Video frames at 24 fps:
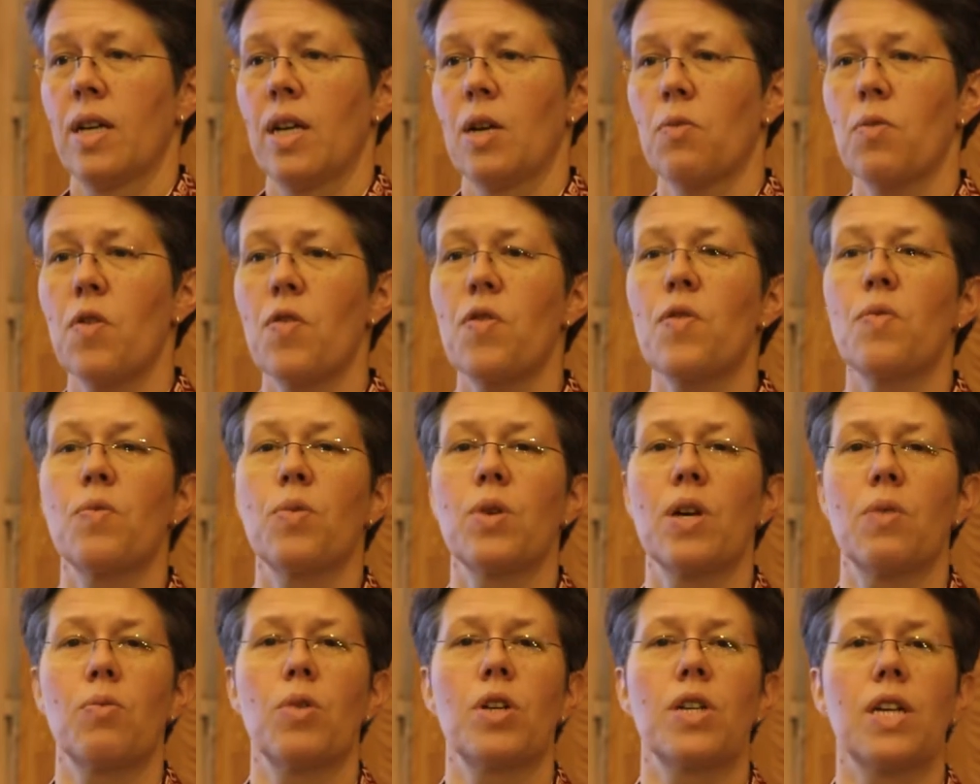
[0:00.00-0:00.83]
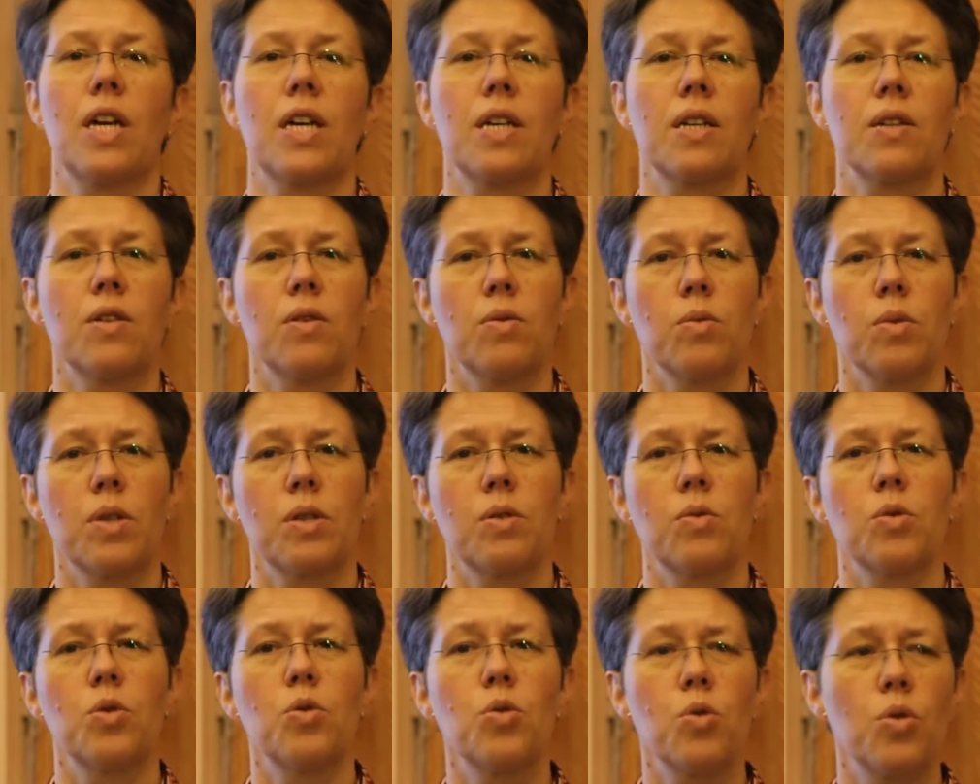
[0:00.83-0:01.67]
And with what
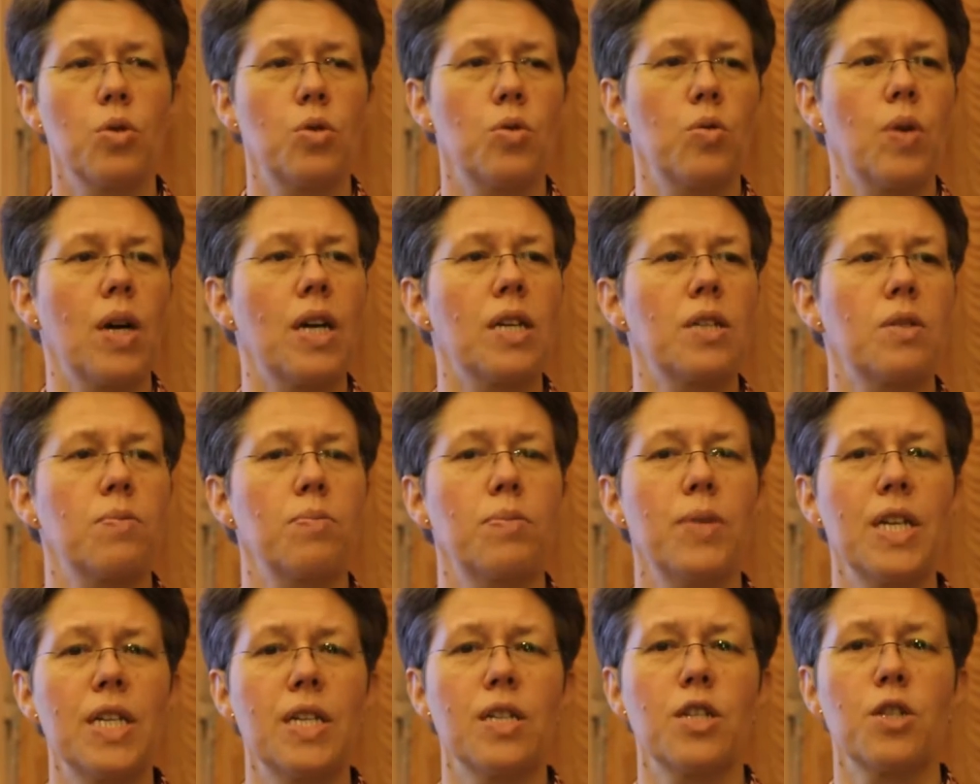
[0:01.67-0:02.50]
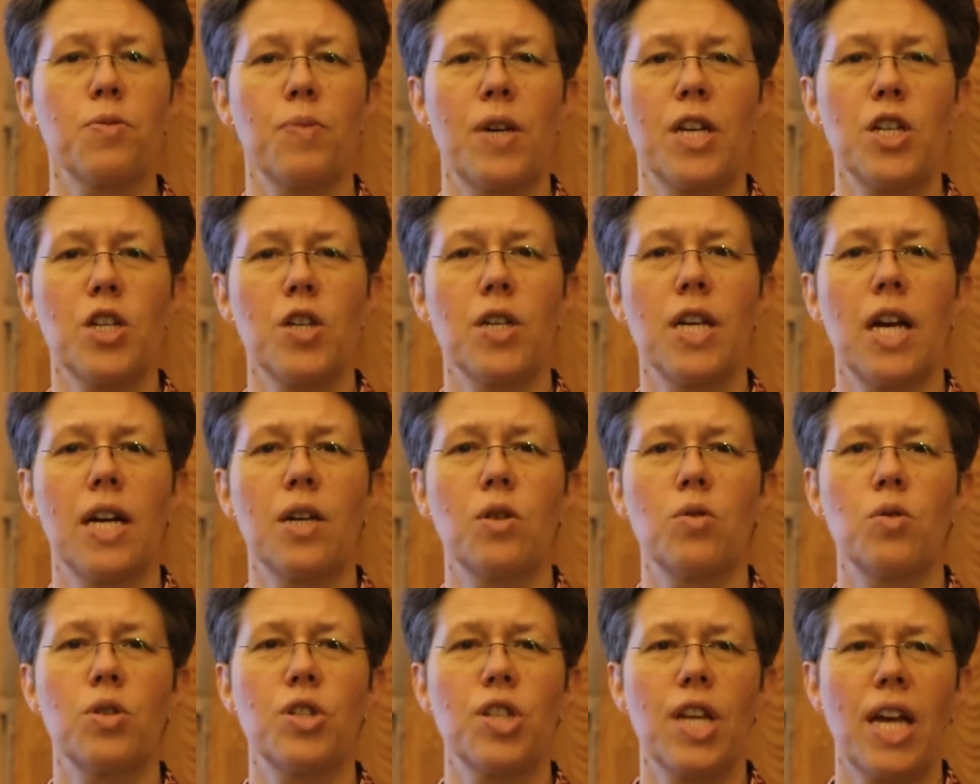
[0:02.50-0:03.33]
you could do, I mean especially
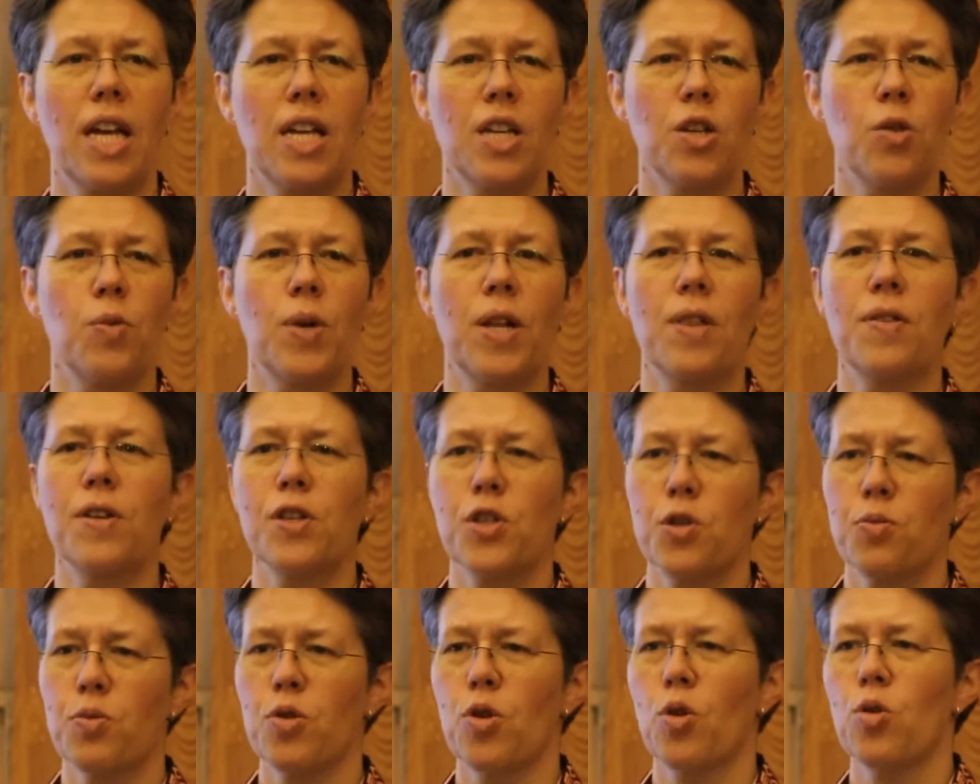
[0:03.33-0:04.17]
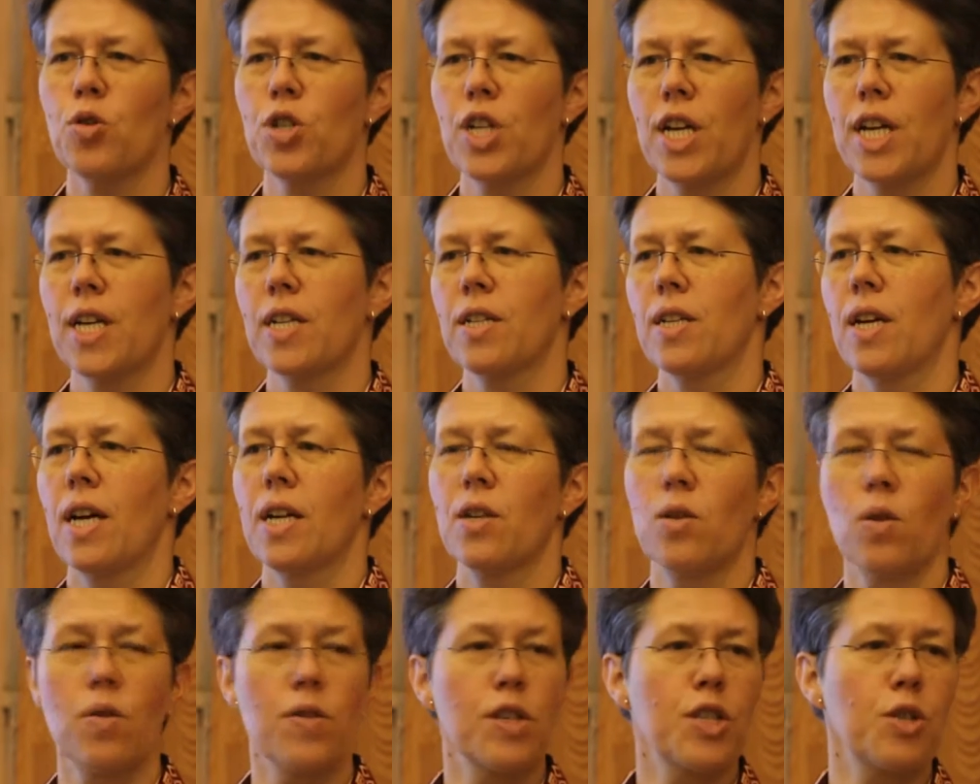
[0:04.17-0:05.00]
I could tell you, well, this project,
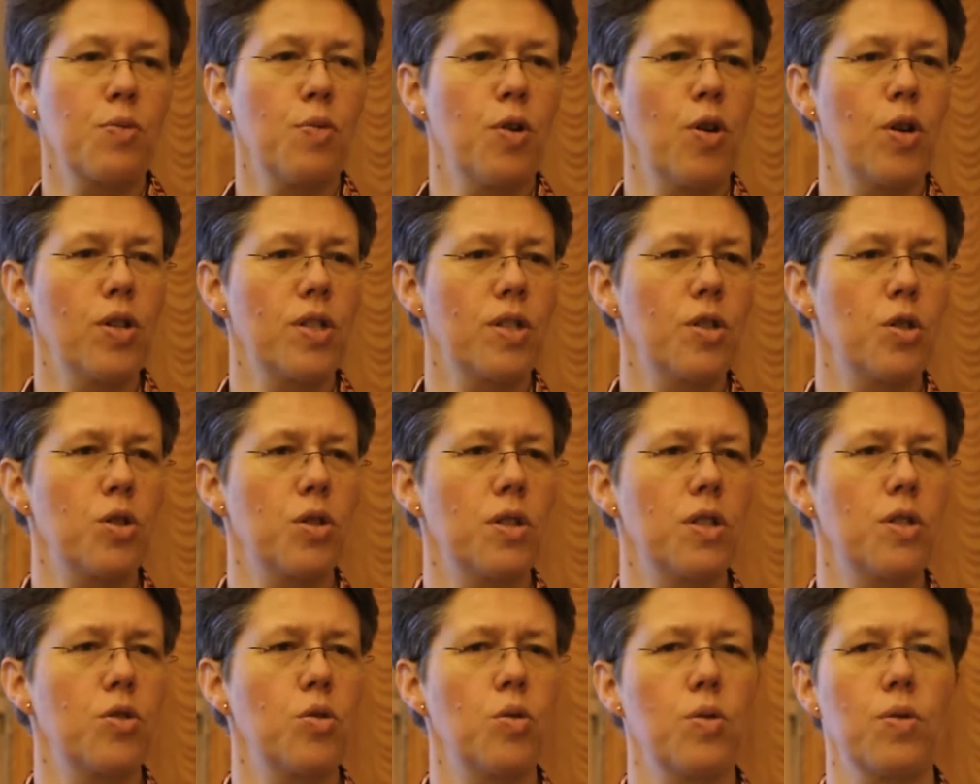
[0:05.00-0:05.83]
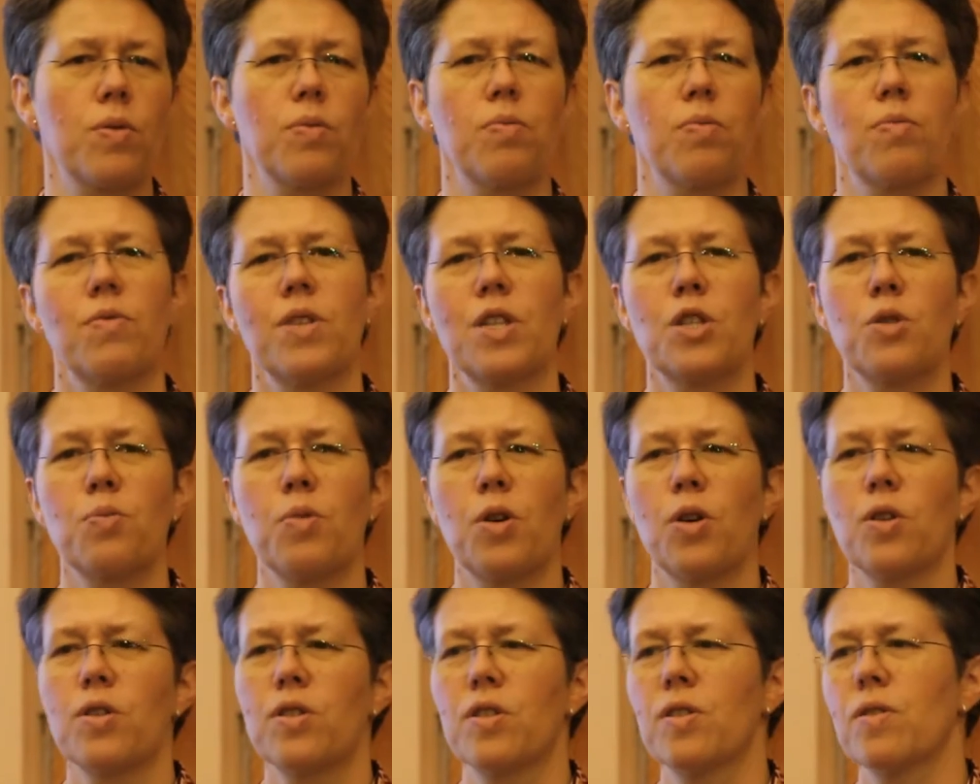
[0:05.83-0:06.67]
I know this person took this
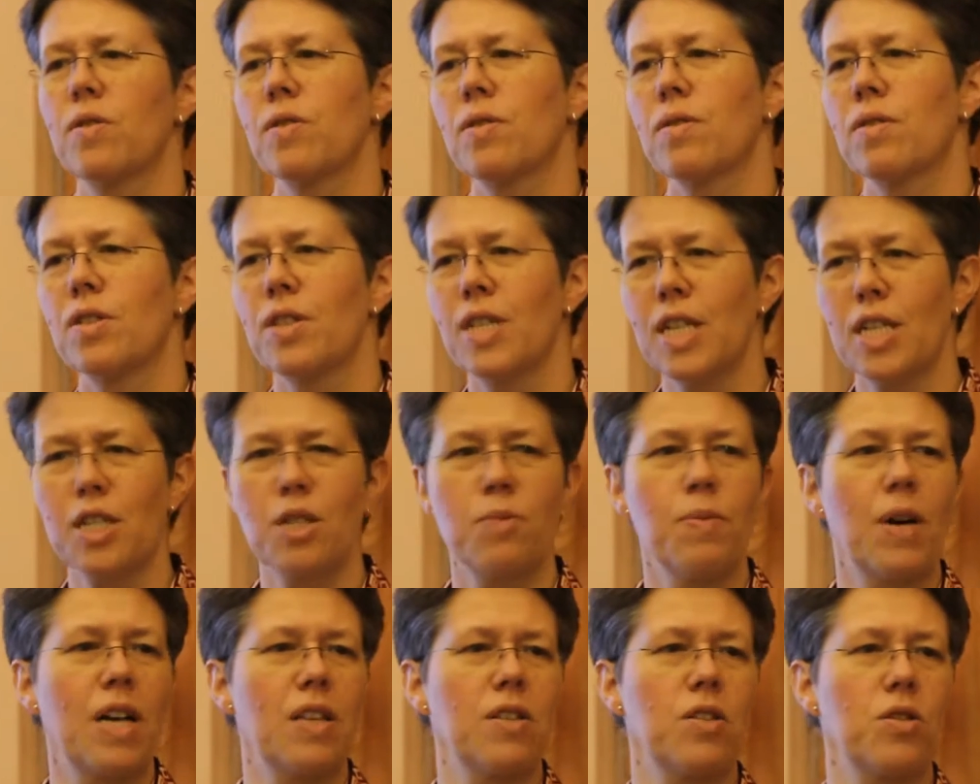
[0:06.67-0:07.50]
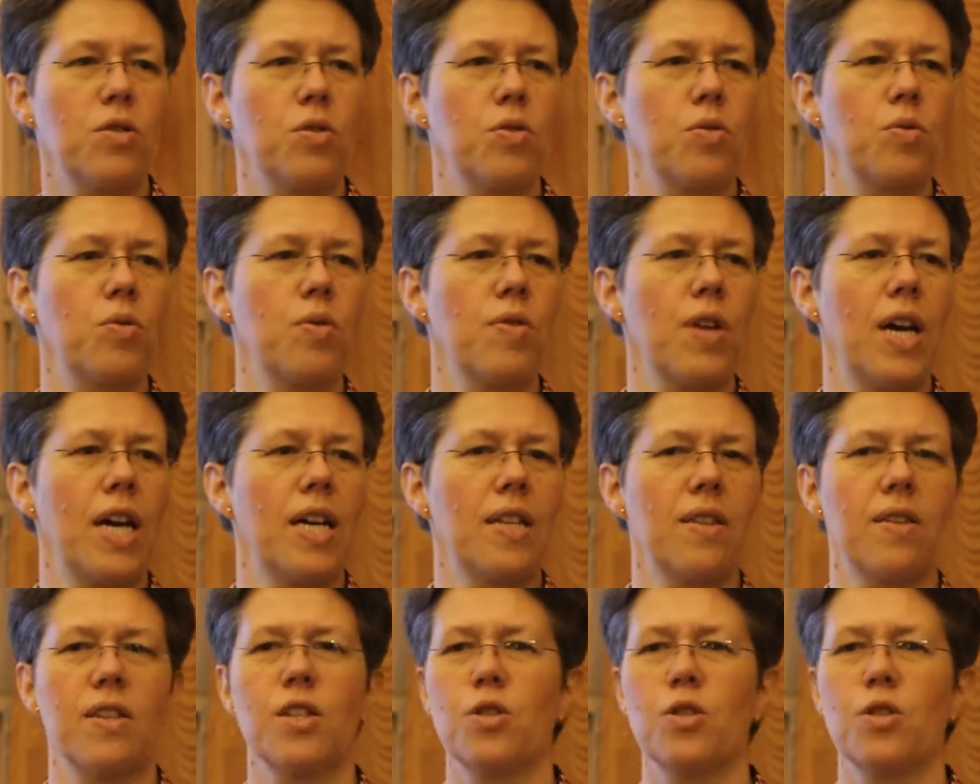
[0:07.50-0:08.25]
person 6 months to do that.